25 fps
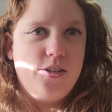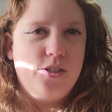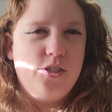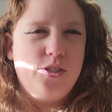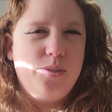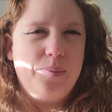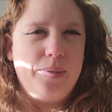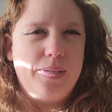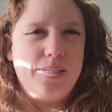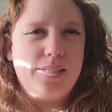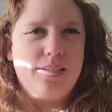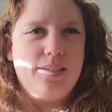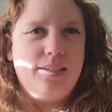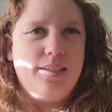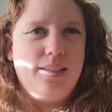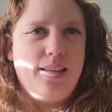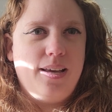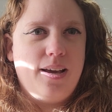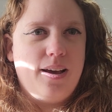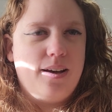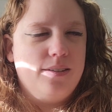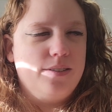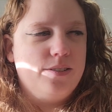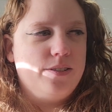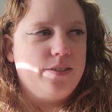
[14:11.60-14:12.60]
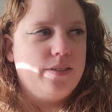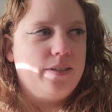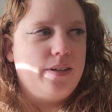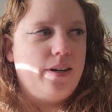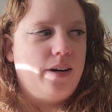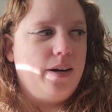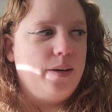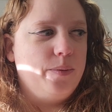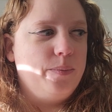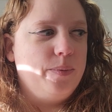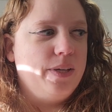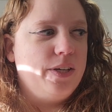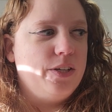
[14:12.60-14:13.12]
basically the
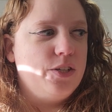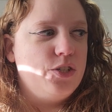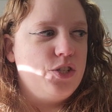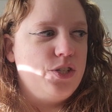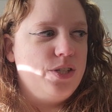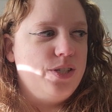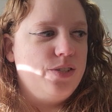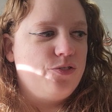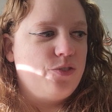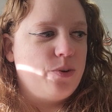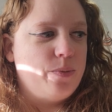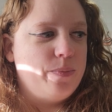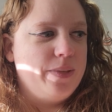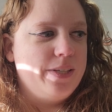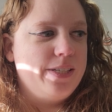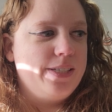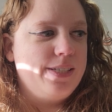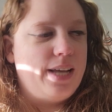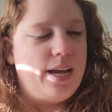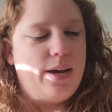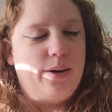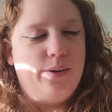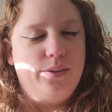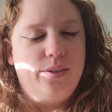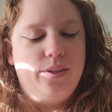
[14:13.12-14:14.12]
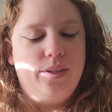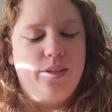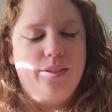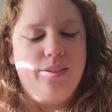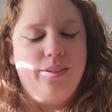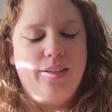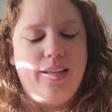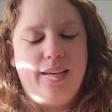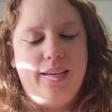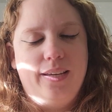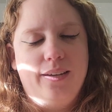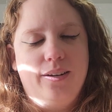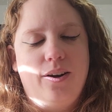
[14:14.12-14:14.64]
underdog because she's from the South, and
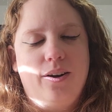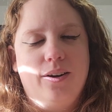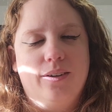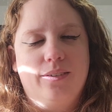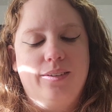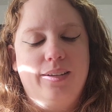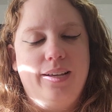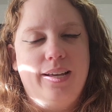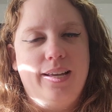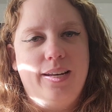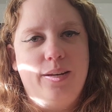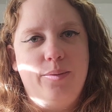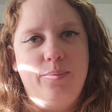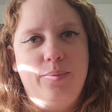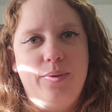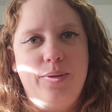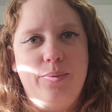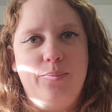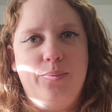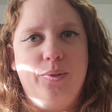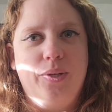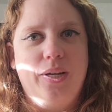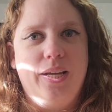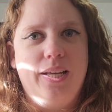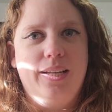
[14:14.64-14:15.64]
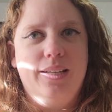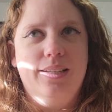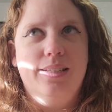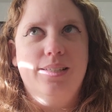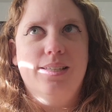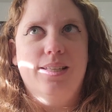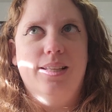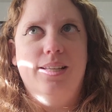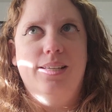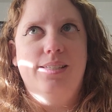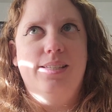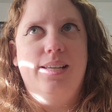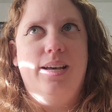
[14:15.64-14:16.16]
like hardly any people get into
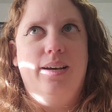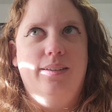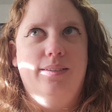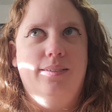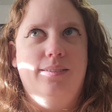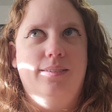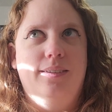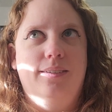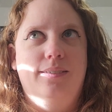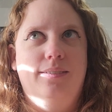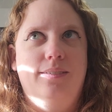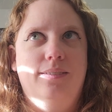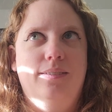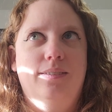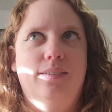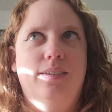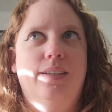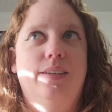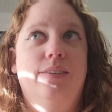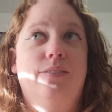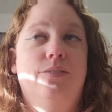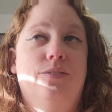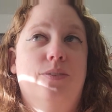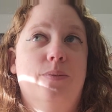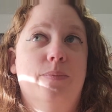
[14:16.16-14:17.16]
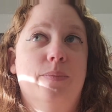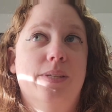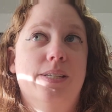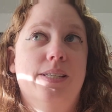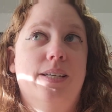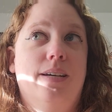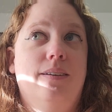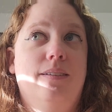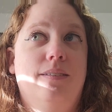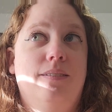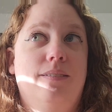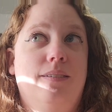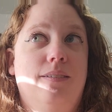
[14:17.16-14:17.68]
the South, from the
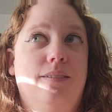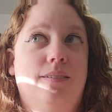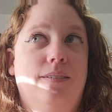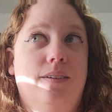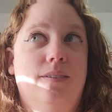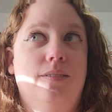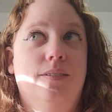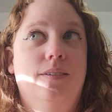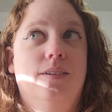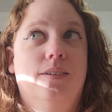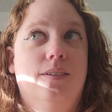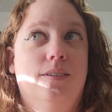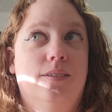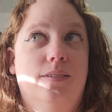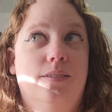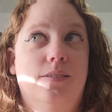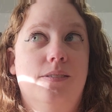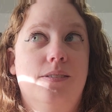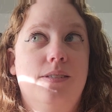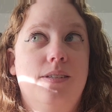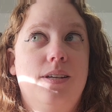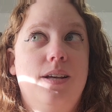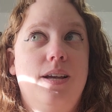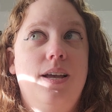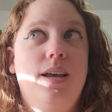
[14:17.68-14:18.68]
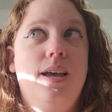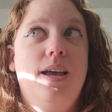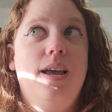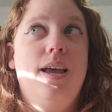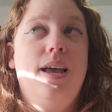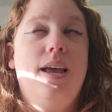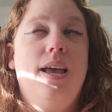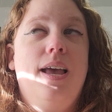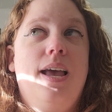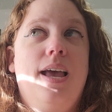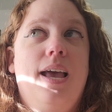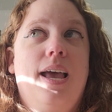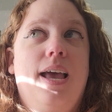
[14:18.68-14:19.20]
South, let alone girls.
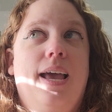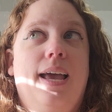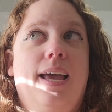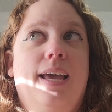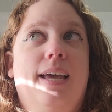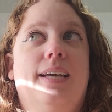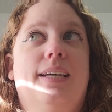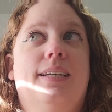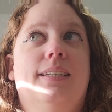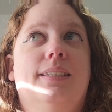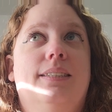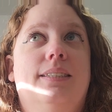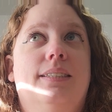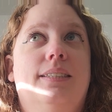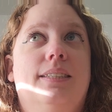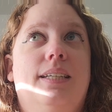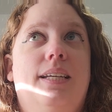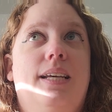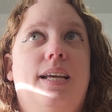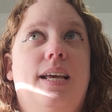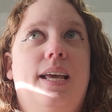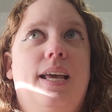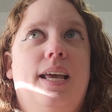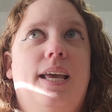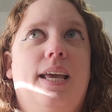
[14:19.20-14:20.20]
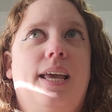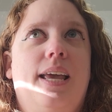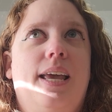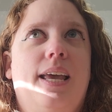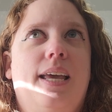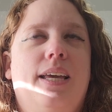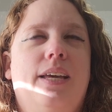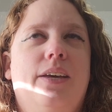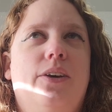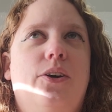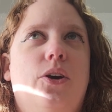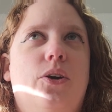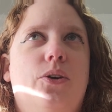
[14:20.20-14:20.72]
And
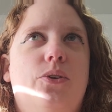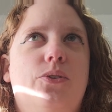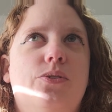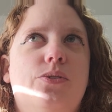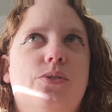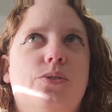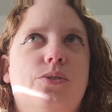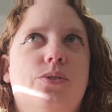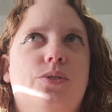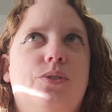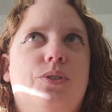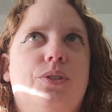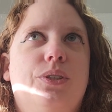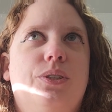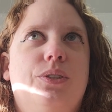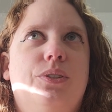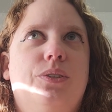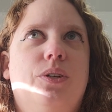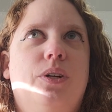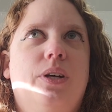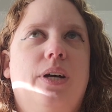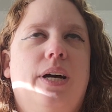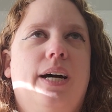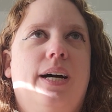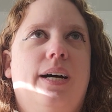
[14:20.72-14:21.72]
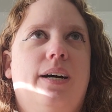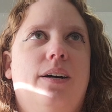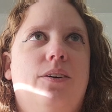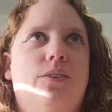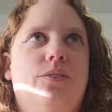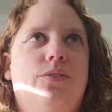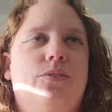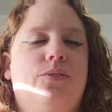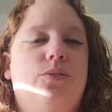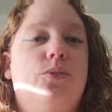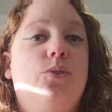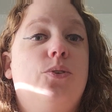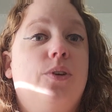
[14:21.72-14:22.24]
it goes
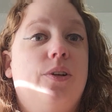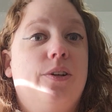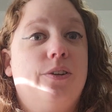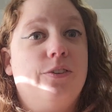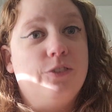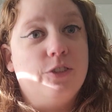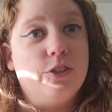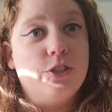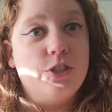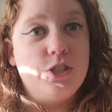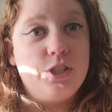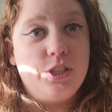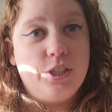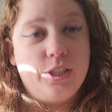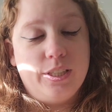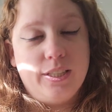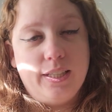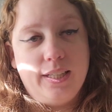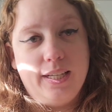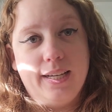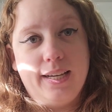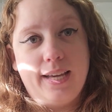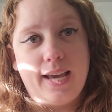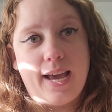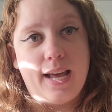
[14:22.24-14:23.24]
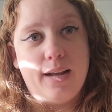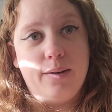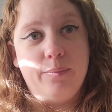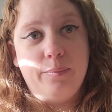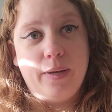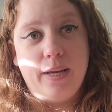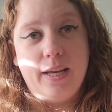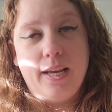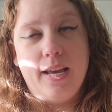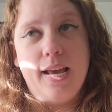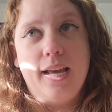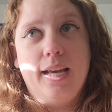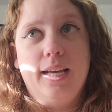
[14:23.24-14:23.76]
through her first year in the
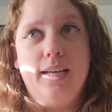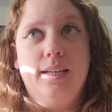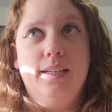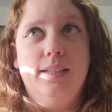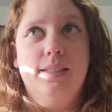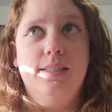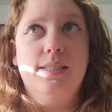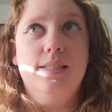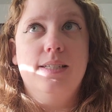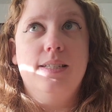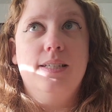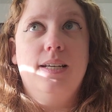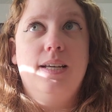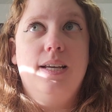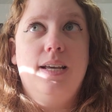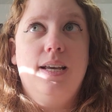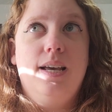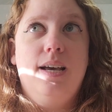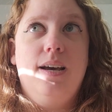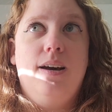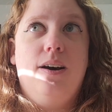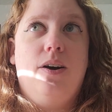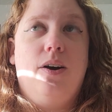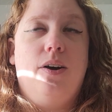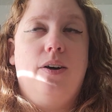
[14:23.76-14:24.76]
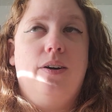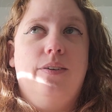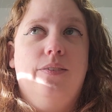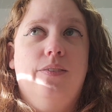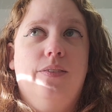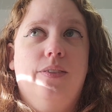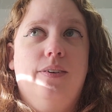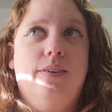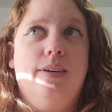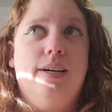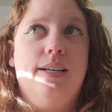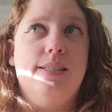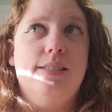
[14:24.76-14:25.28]
academy and all of the
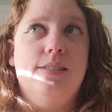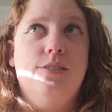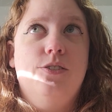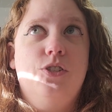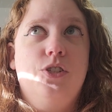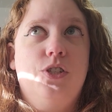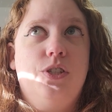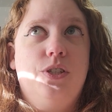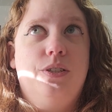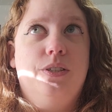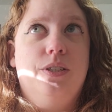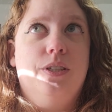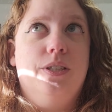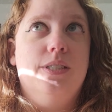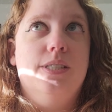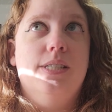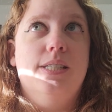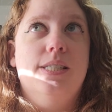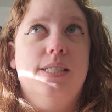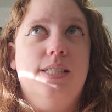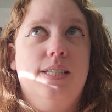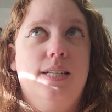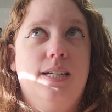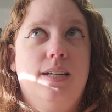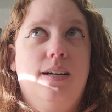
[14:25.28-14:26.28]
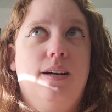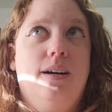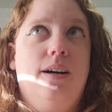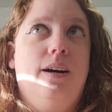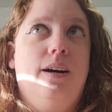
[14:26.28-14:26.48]
lessons she learns and